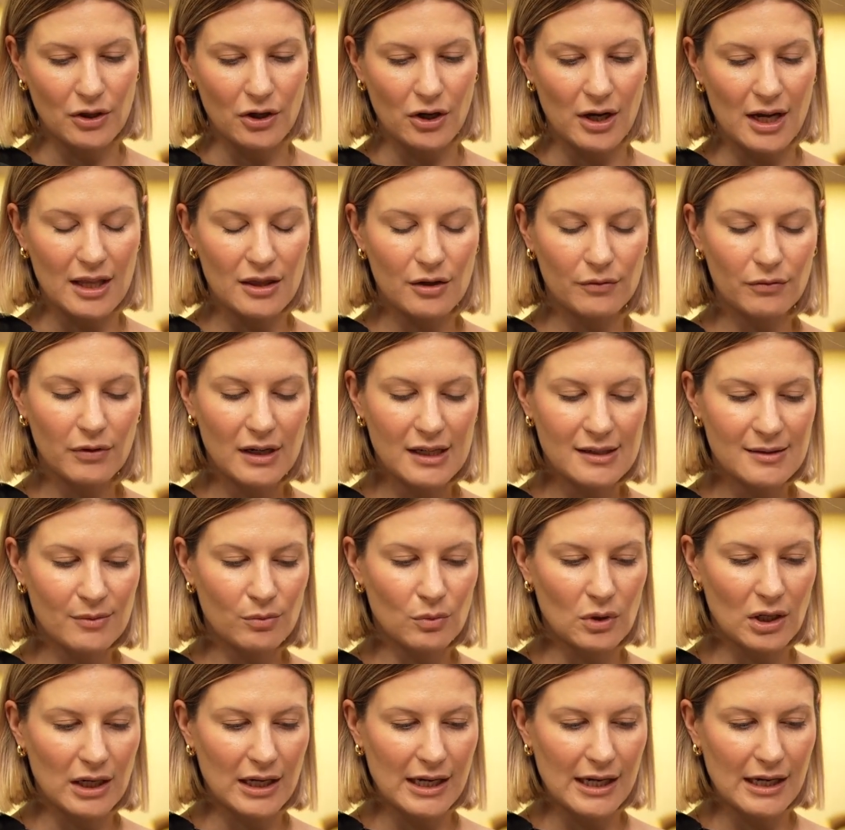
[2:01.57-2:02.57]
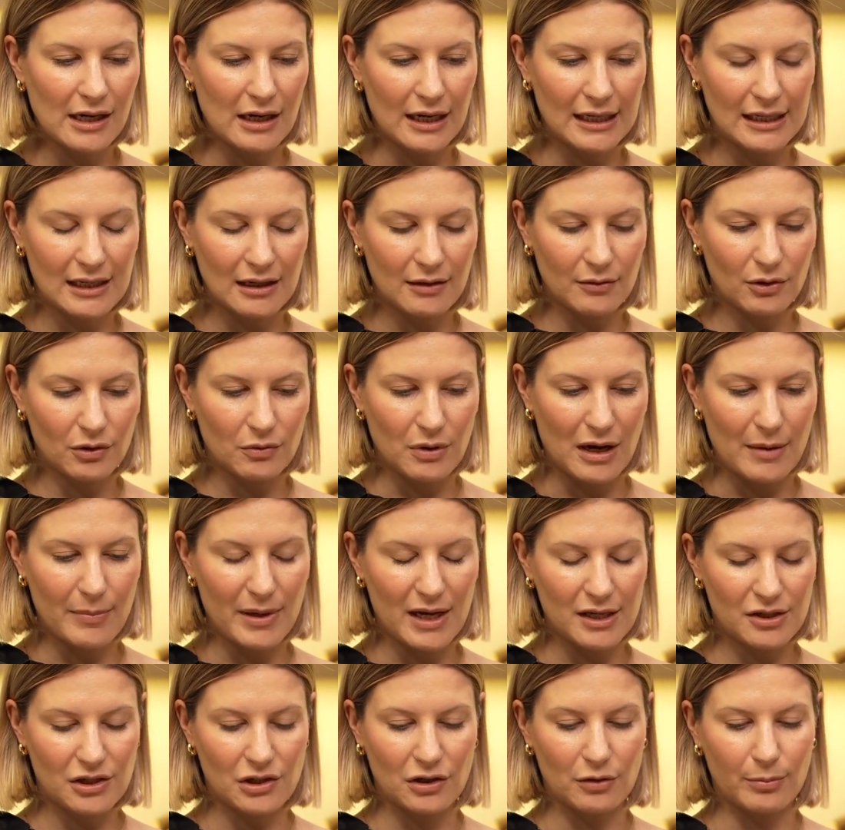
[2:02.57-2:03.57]
And the reason why I get quite
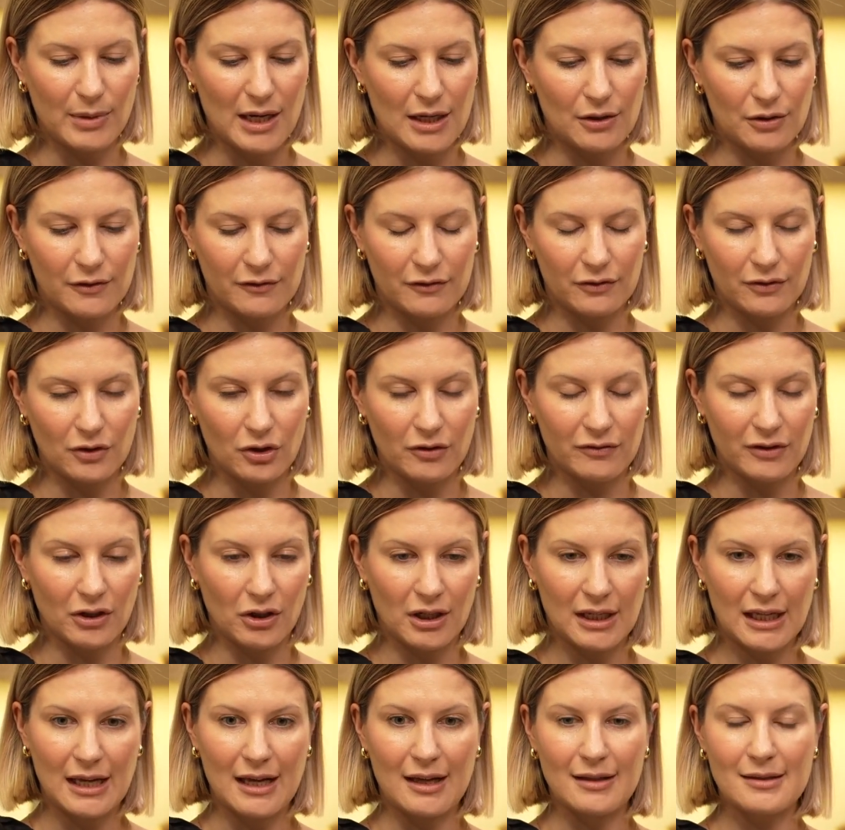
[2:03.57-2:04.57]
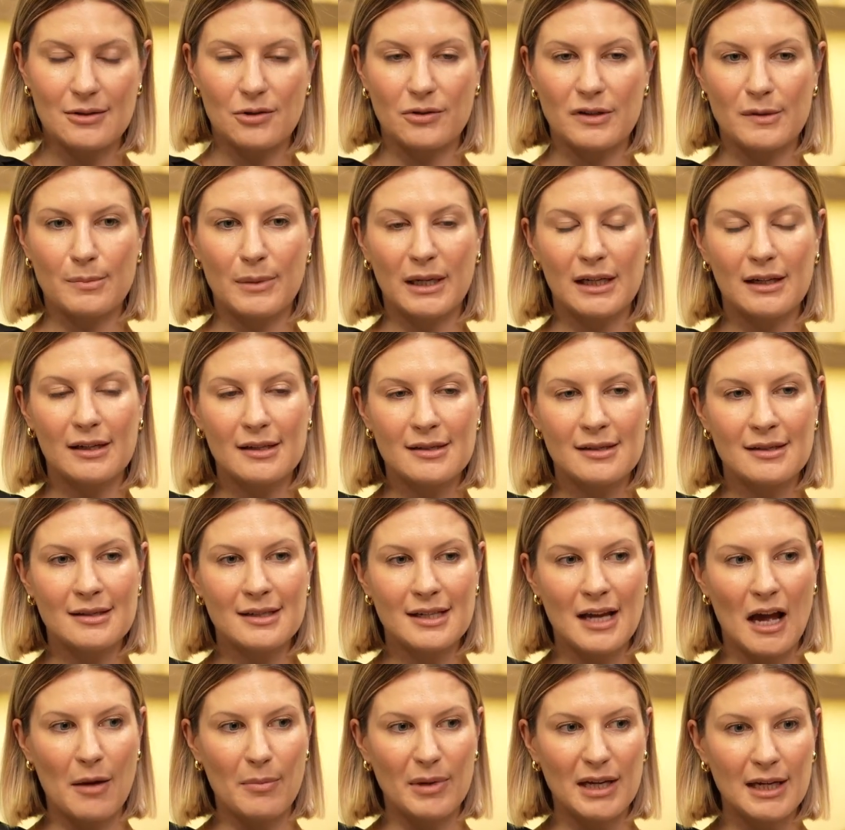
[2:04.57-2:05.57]
passionate about ovarian cancer is my cousin
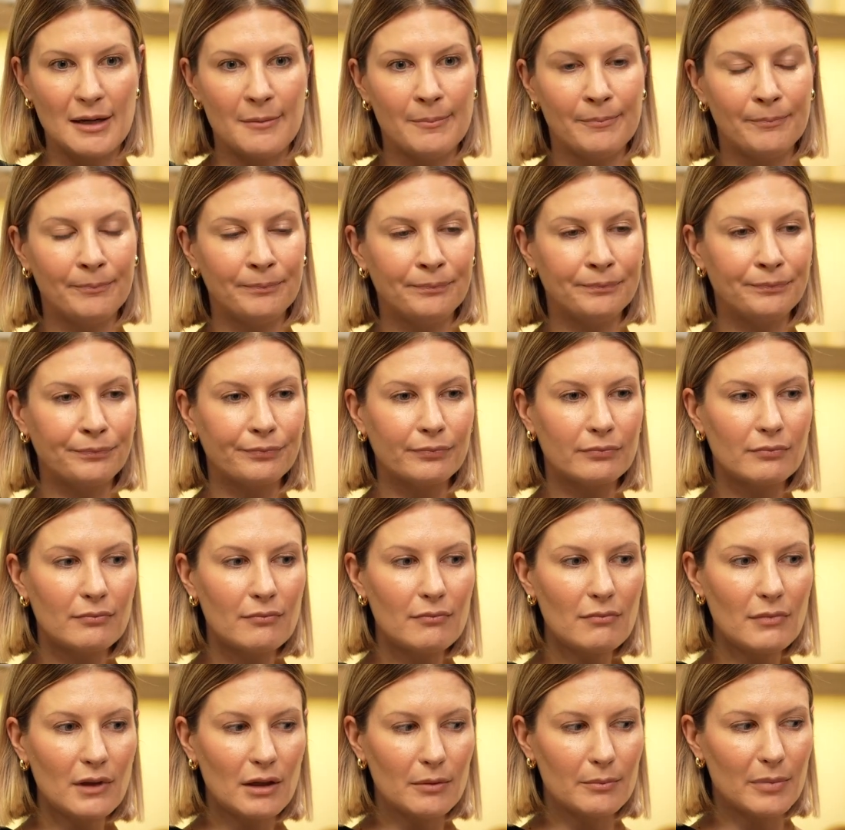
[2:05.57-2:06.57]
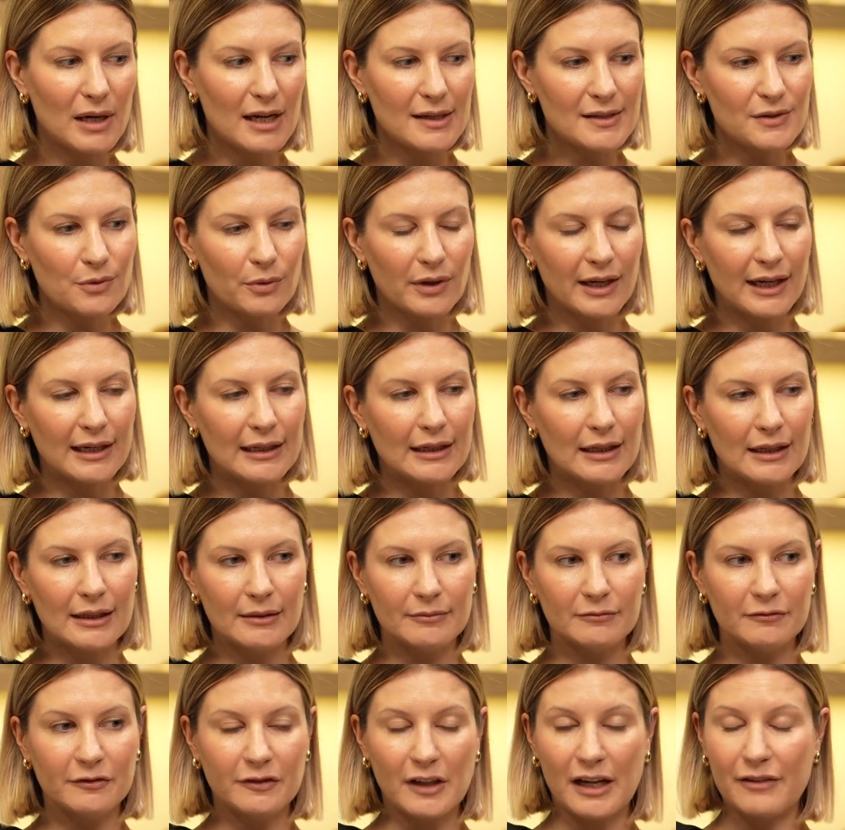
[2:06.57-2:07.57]
Tammy passed away
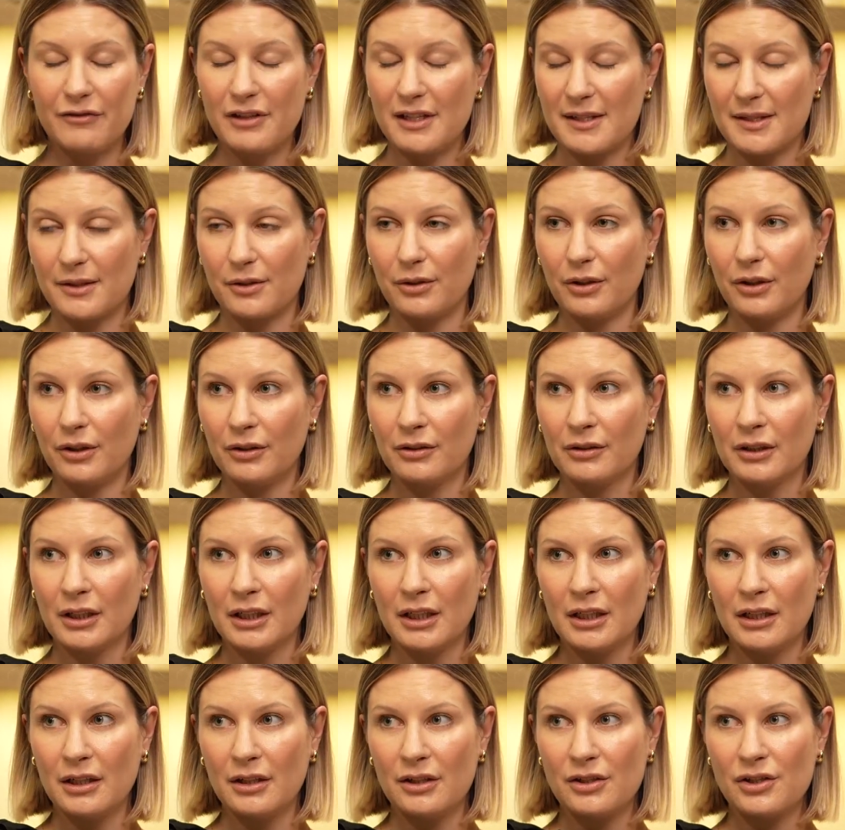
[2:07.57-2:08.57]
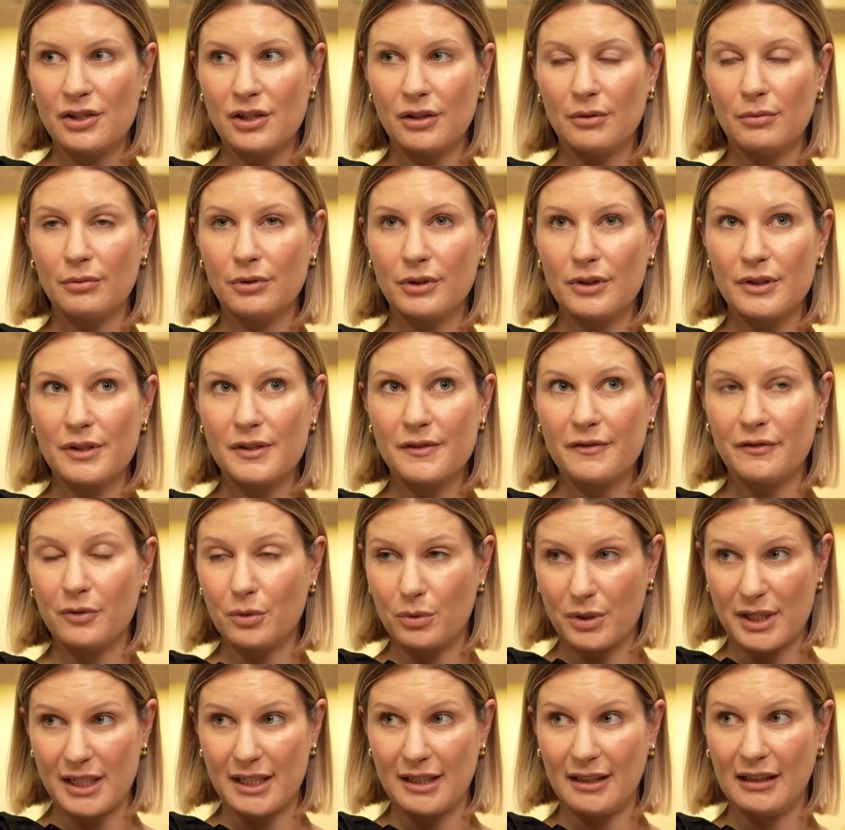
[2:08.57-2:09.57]
5 years ago. She was
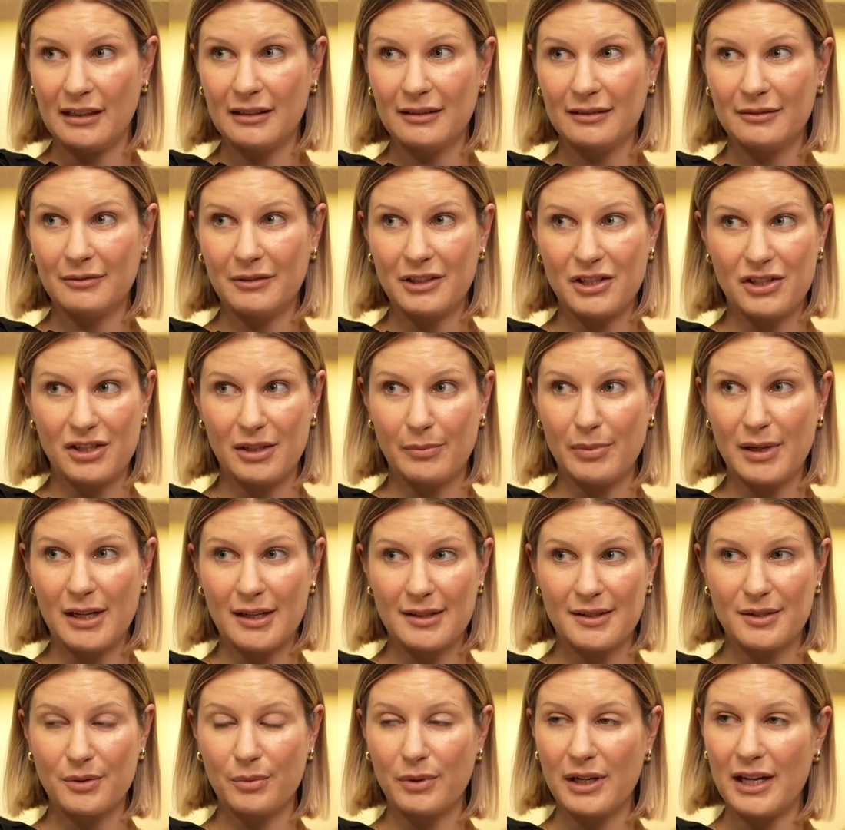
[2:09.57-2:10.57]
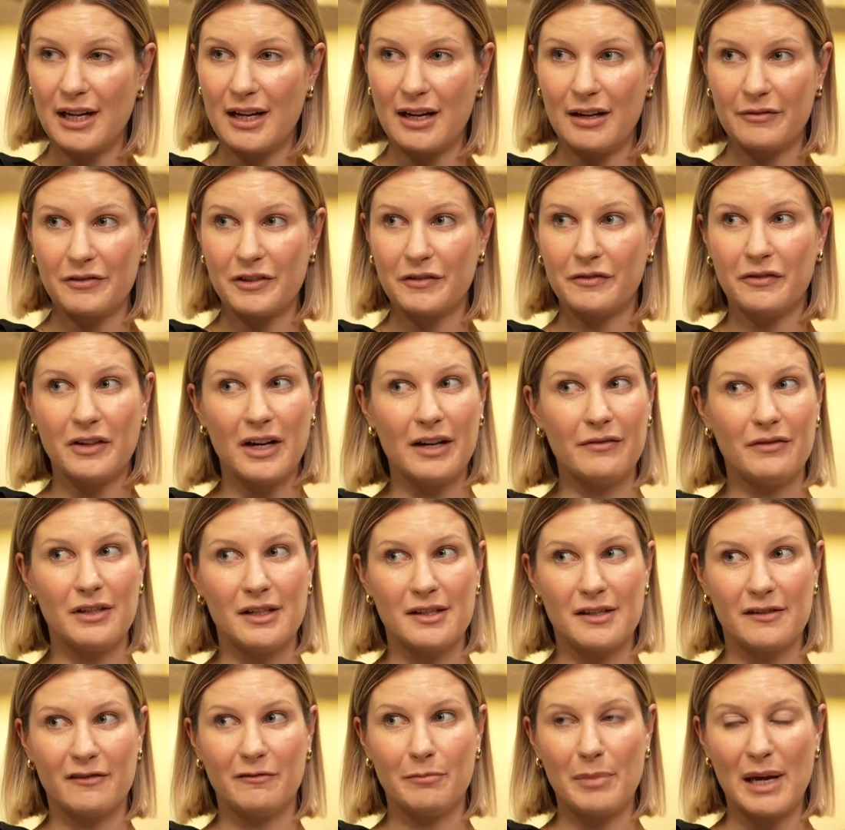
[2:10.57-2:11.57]
40 when she passed away after 5
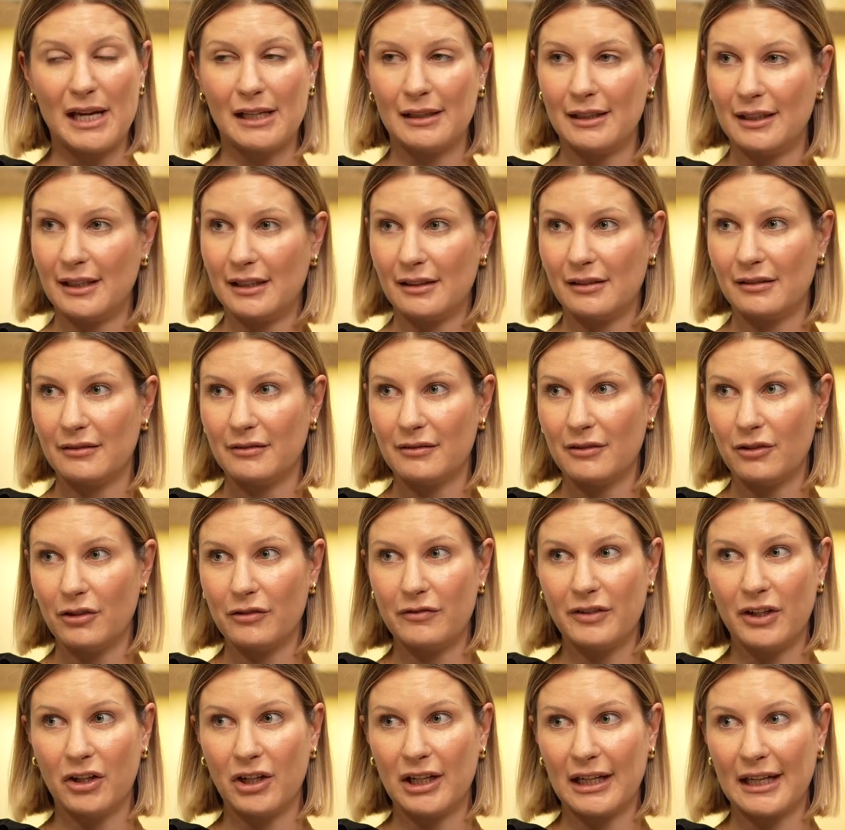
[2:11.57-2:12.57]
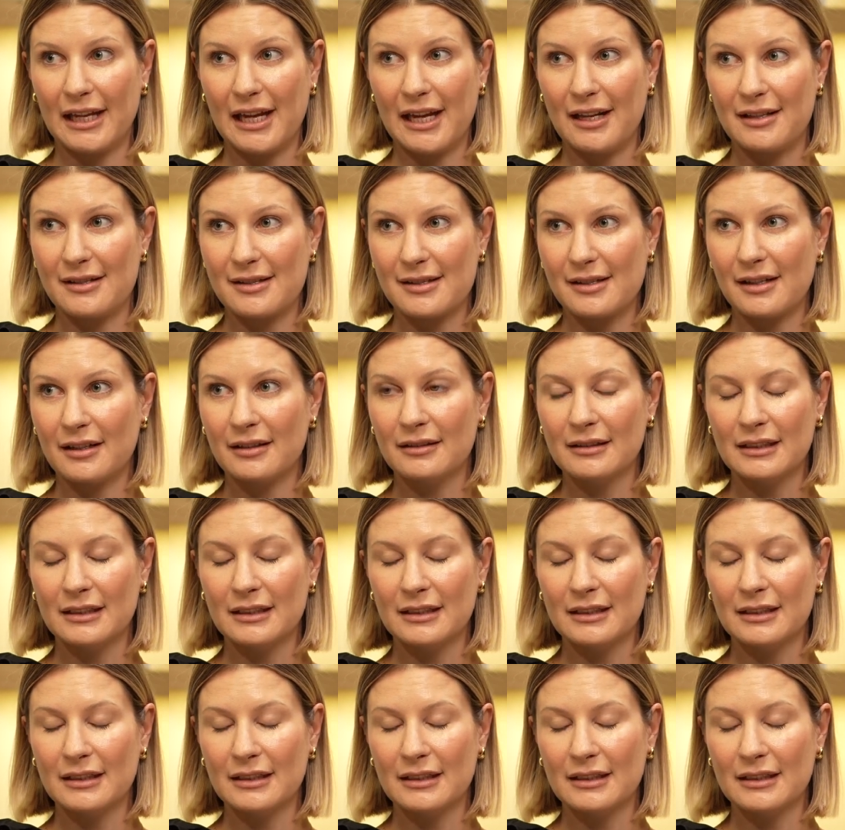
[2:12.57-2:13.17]
years of battling ovarian cancer.